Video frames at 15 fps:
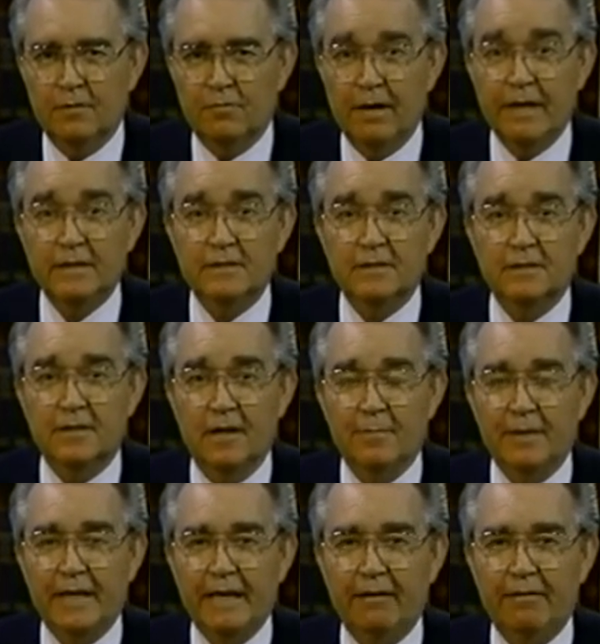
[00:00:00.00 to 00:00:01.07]
Christ is
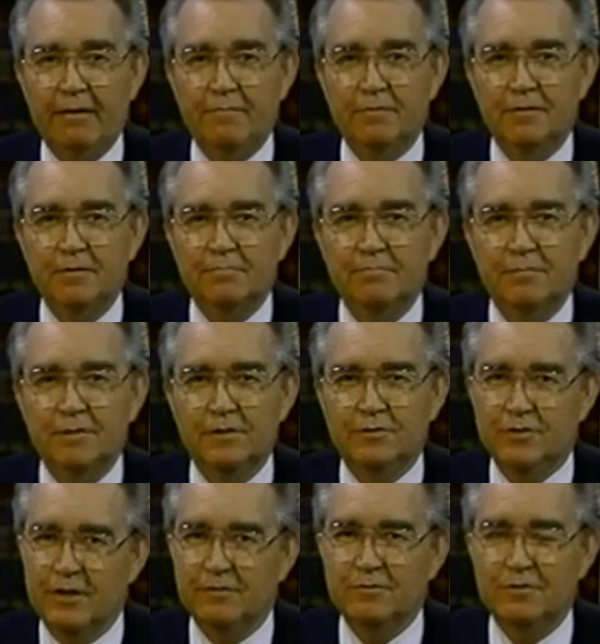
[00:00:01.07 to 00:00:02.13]
coming, however, to
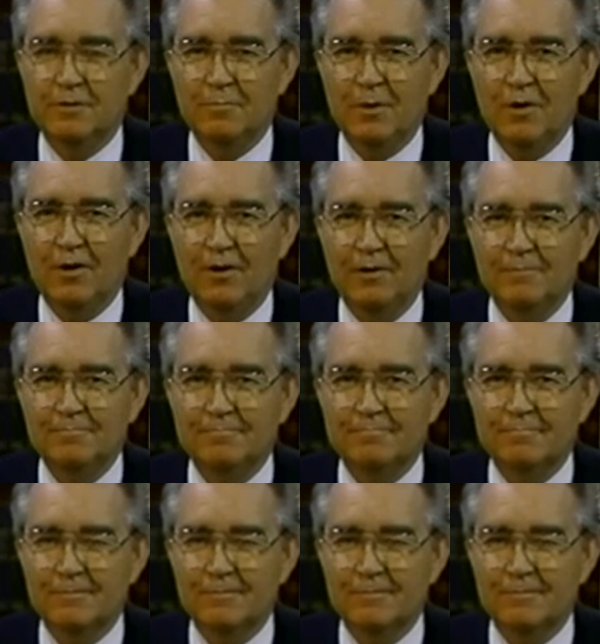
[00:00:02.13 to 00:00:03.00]
judge them all.